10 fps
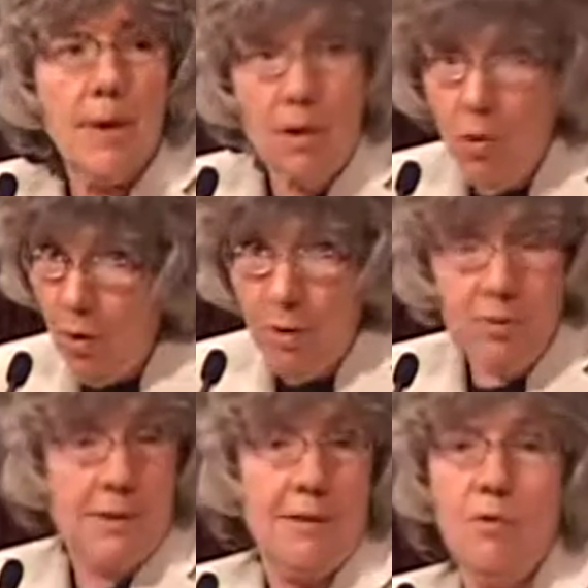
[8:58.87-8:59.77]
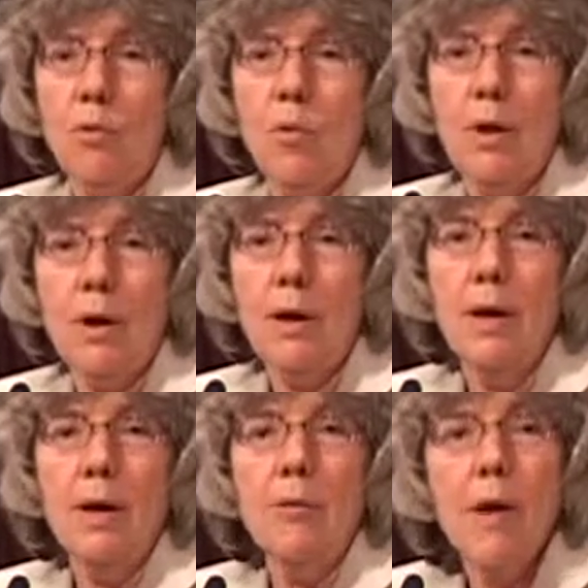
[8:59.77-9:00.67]
horrible civil war,
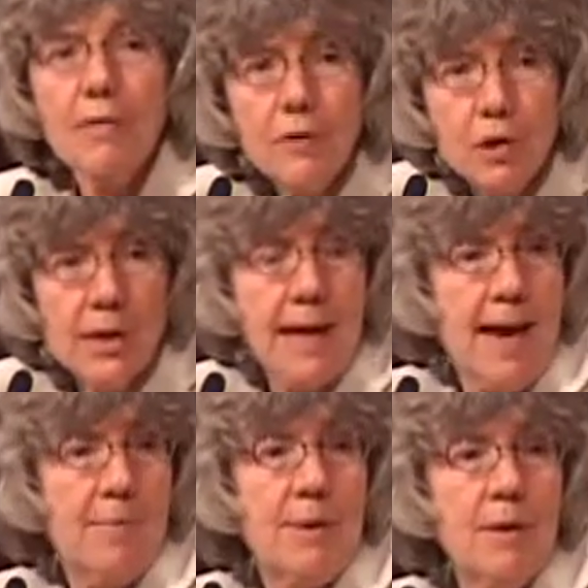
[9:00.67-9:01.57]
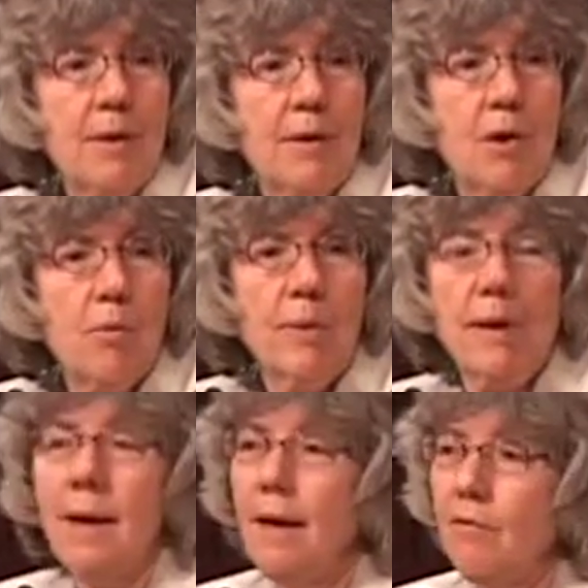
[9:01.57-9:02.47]
refugee camp in
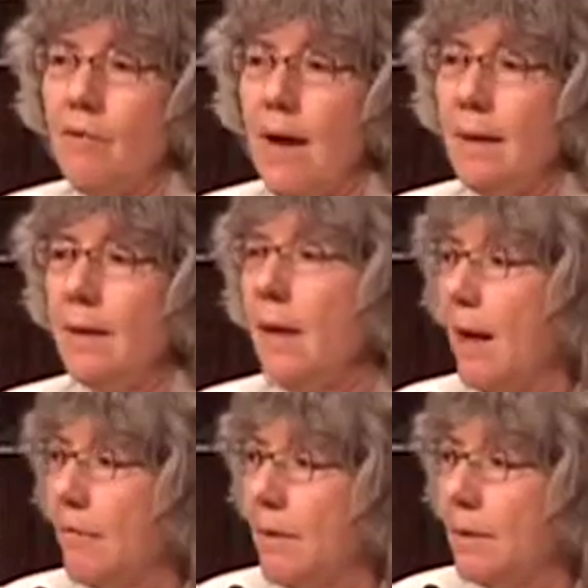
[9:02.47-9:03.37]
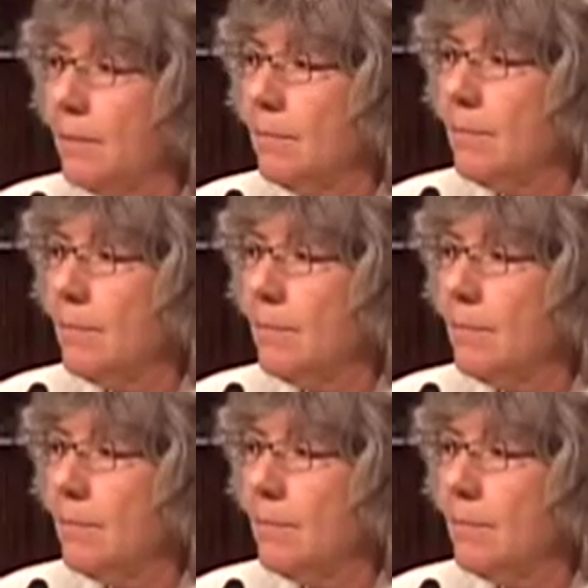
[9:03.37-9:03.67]
Ethiopia, and finally life in